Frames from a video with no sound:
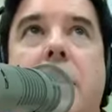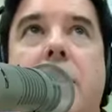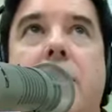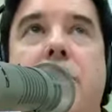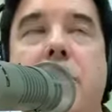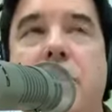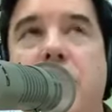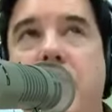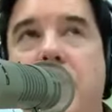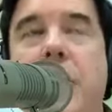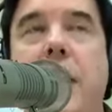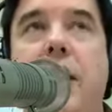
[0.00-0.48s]

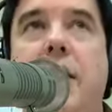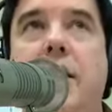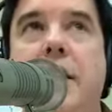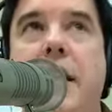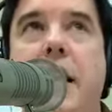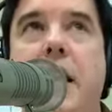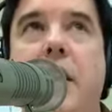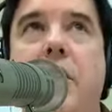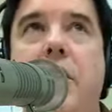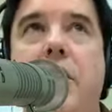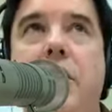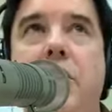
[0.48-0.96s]
just yelled
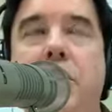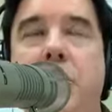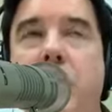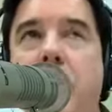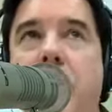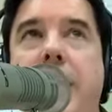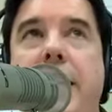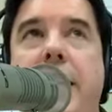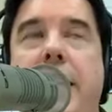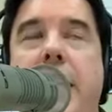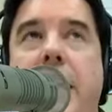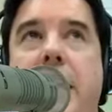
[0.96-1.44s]
out.
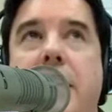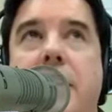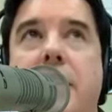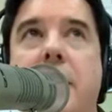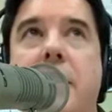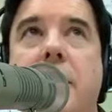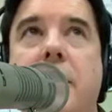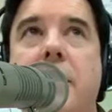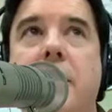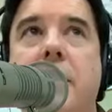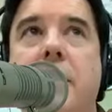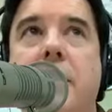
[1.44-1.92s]
Sure he
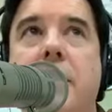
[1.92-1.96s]
does.